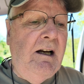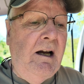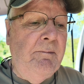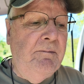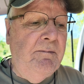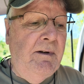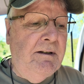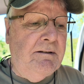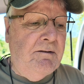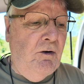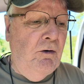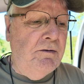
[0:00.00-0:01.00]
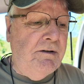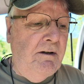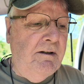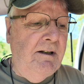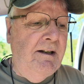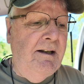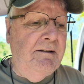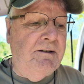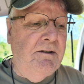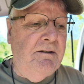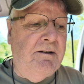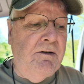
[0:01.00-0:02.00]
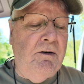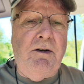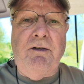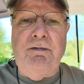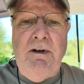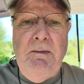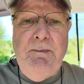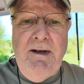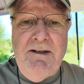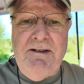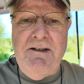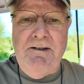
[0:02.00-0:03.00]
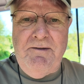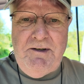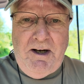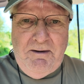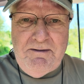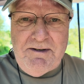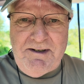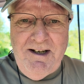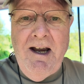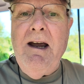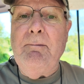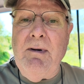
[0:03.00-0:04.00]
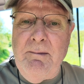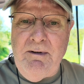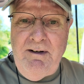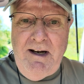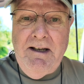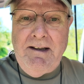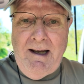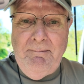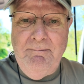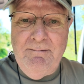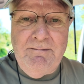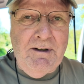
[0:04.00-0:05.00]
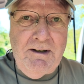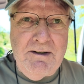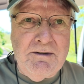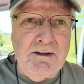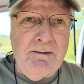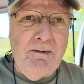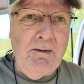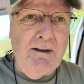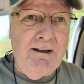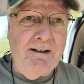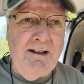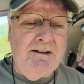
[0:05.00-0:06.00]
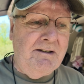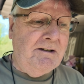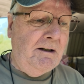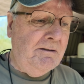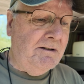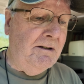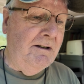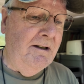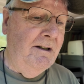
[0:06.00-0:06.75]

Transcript: I'm also going to cook 3 pieces of toast, but I'm going to eat them. I'm not going to chuck them away. I'll eat the toast.